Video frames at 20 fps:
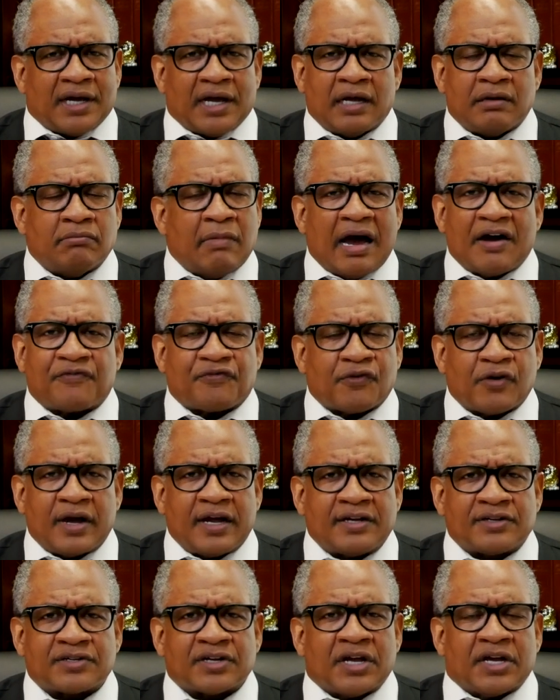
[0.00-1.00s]
And my
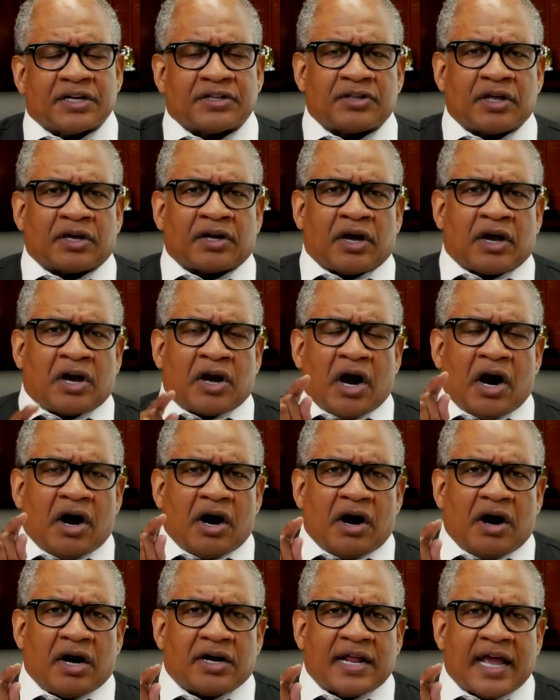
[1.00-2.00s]
friends, the
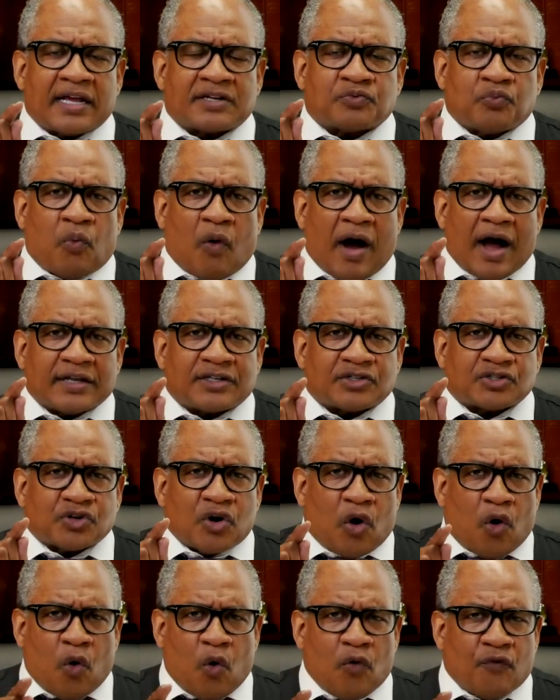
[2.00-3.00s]
God has
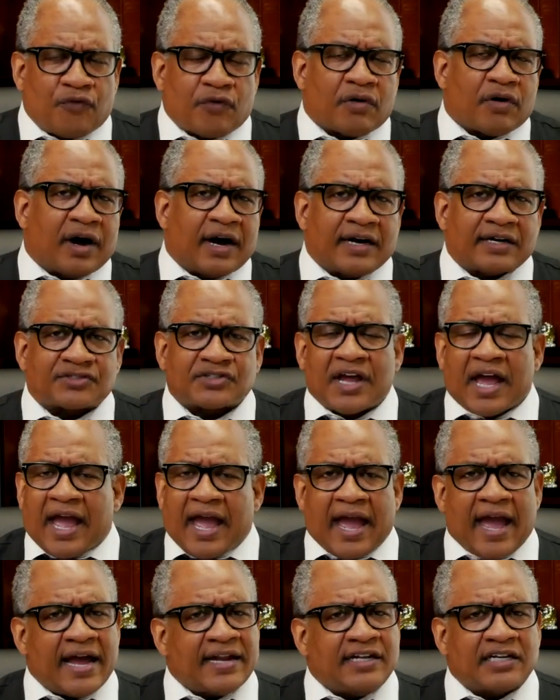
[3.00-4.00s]
watched over us
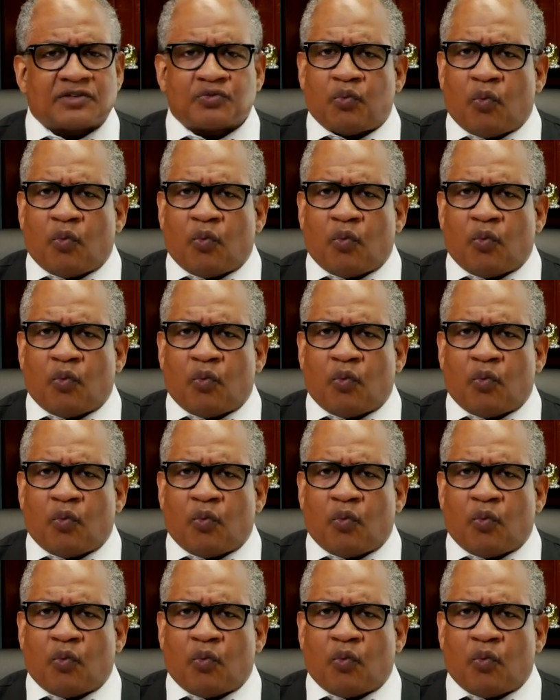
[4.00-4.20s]
and is